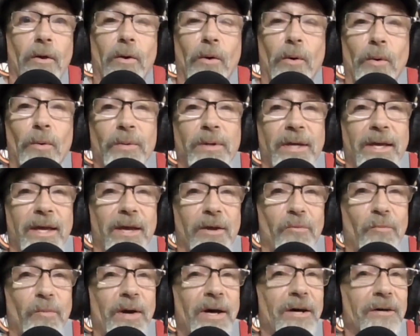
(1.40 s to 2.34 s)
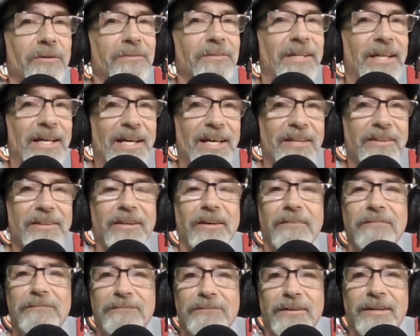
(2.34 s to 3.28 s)
Okay, well, now that
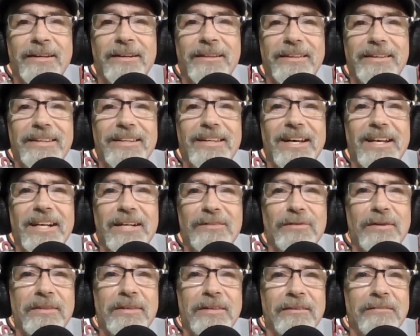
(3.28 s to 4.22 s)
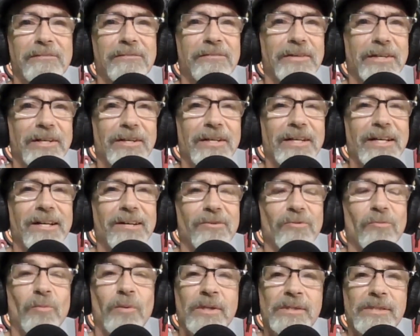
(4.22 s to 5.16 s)
I finally got everything figured
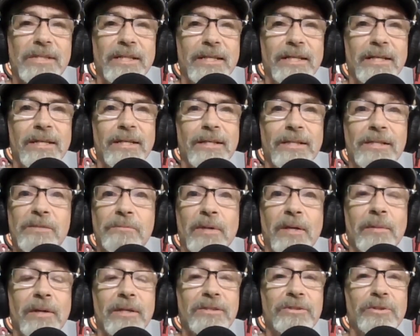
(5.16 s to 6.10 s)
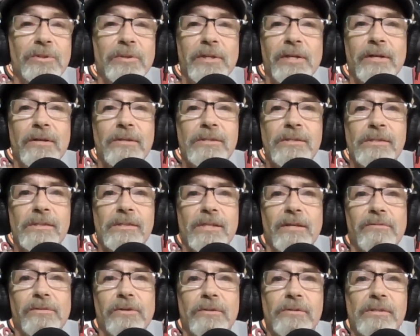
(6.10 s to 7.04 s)
out, once again, it's been about 2 years since
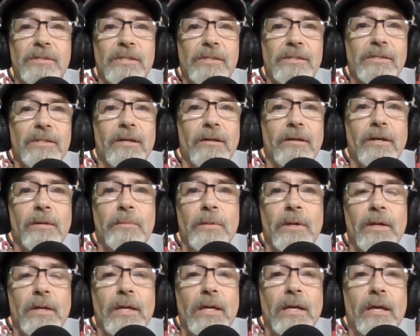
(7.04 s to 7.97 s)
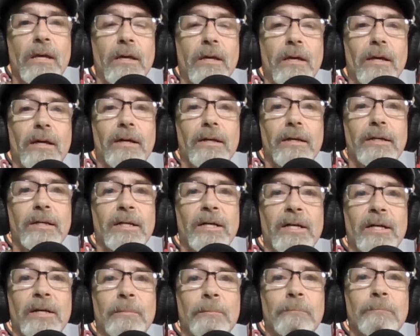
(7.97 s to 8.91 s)
I've used this setup.
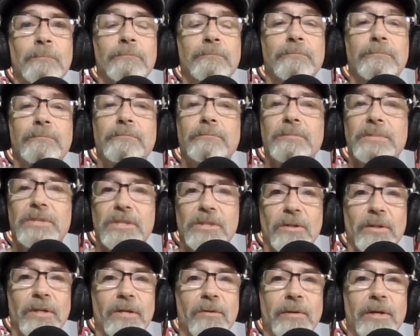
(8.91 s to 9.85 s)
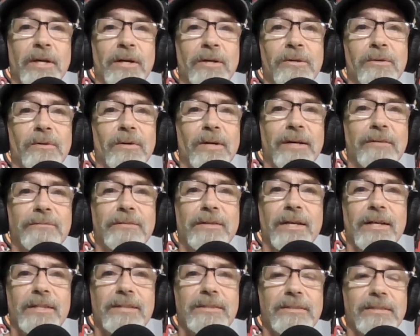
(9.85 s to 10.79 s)
So here we go. I've
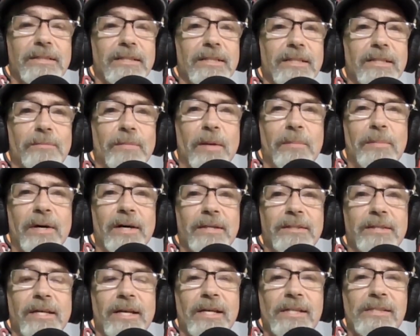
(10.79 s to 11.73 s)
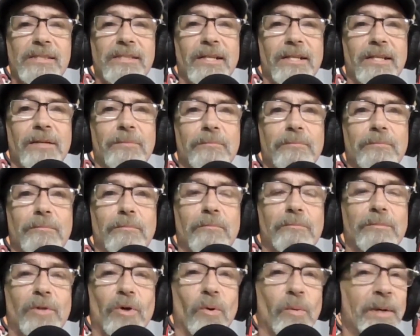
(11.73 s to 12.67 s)
got my podcast setup
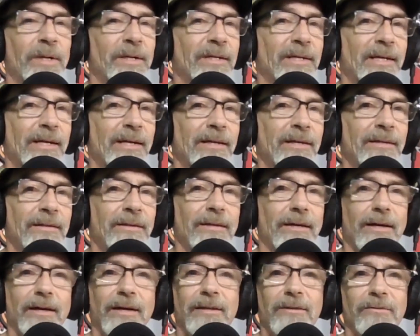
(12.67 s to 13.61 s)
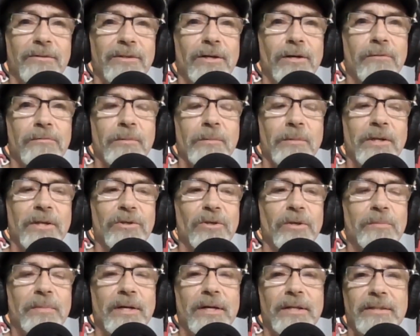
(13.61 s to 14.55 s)
going again. I don't know if I'm going to do
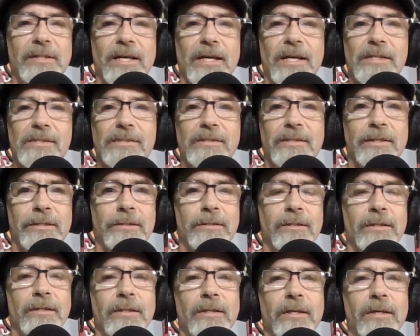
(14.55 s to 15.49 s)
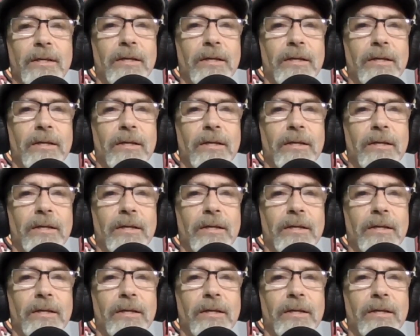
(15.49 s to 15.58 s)
a podcast thing or not,